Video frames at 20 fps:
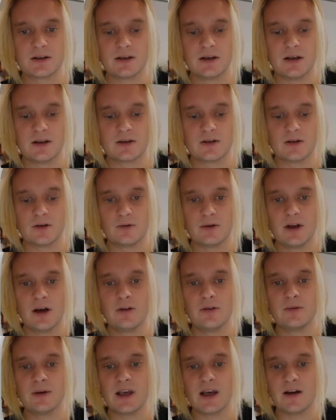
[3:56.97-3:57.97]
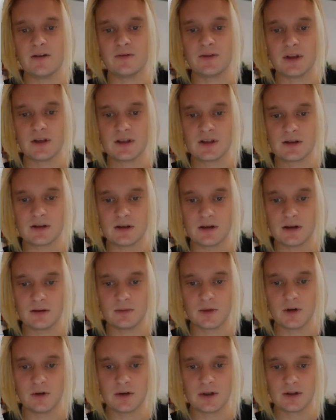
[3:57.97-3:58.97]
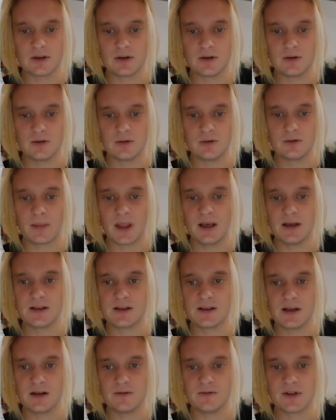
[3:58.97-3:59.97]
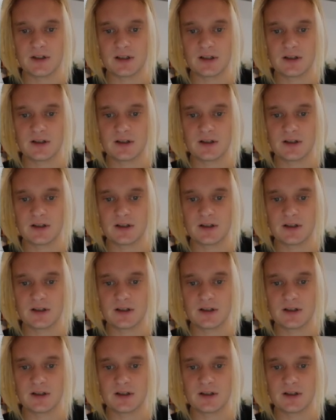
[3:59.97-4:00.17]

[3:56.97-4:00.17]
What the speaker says: And so now that we have this, I'm going to, instead of just